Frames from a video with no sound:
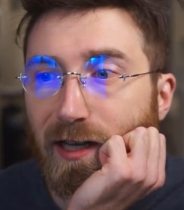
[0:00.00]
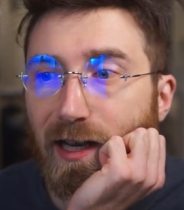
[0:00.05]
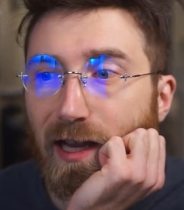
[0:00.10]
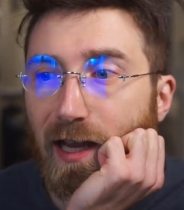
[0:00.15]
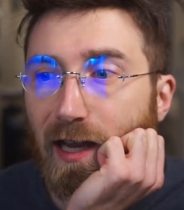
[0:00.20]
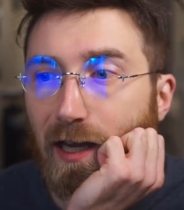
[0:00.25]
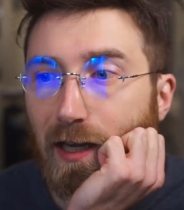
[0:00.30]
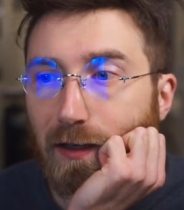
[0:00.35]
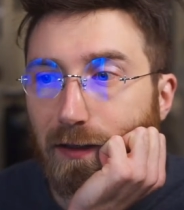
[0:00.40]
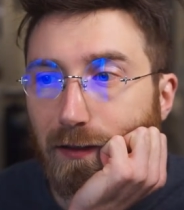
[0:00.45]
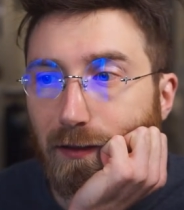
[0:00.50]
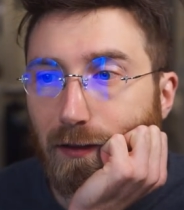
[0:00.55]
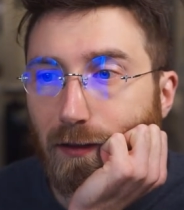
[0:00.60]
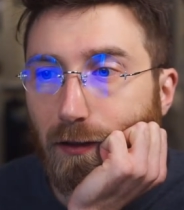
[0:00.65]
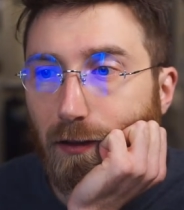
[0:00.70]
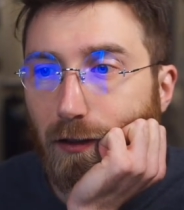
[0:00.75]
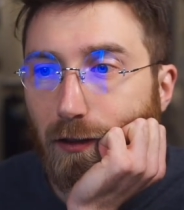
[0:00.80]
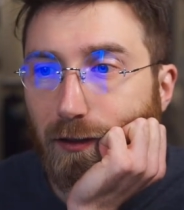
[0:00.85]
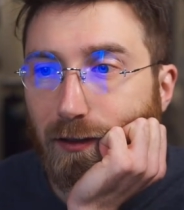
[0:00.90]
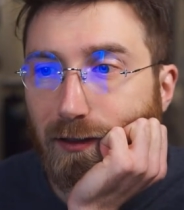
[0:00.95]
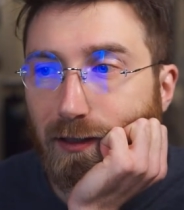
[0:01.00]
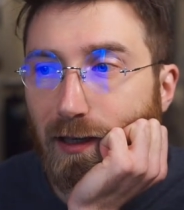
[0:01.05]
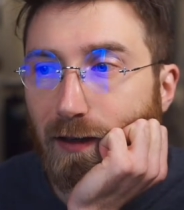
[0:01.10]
and 8 are